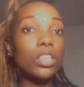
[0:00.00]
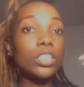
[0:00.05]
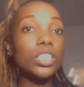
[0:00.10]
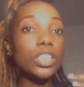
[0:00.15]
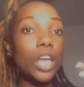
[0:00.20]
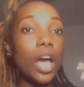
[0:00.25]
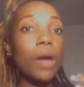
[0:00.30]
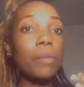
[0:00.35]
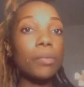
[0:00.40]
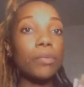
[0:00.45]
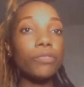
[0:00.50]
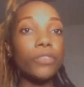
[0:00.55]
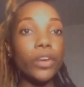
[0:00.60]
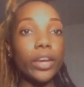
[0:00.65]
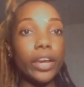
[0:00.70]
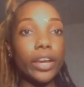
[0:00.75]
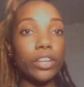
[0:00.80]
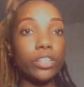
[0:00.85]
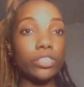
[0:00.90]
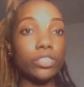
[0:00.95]
top of your hair
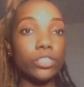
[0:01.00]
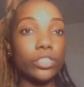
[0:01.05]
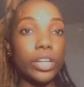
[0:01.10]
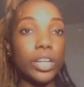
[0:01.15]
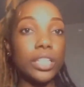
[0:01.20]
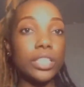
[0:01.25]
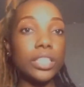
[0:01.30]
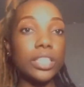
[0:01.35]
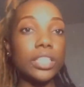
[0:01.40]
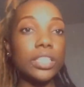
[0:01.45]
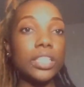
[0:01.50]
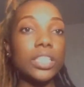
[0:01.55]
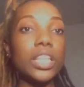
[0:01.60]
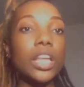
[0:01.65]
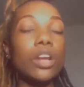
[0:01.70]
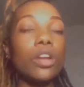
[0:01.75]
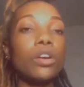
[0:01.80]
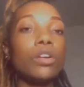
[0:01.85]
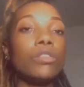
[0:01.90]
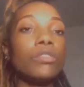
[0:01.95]
strands instead
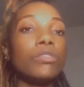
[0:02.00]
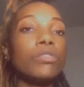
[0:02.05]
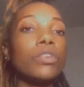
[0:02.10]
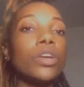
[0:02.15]
of